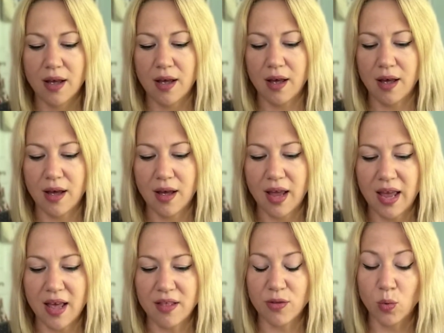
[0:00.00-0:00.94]

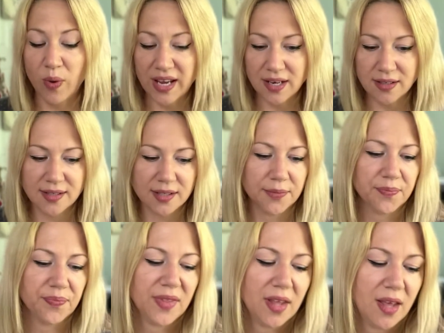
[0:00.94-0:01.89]
and the weight,
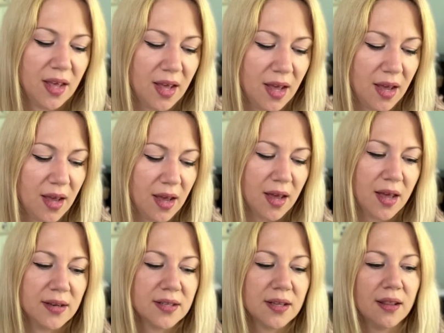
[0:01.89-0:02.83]

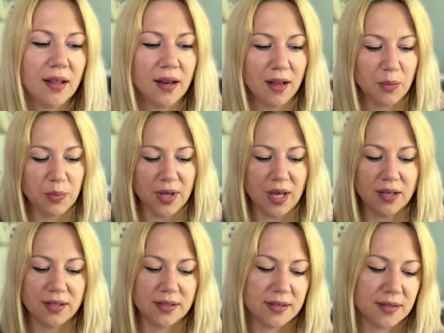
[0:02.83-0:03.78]
and the
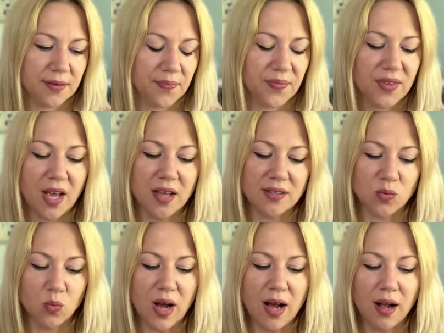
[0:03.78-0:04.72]
Knitpicks as
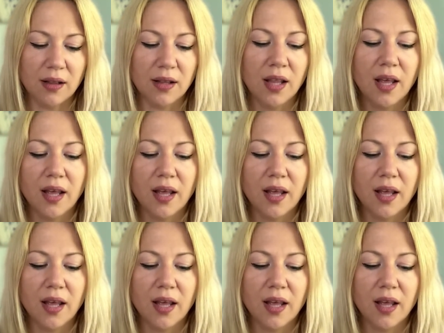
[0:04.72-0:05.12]
well.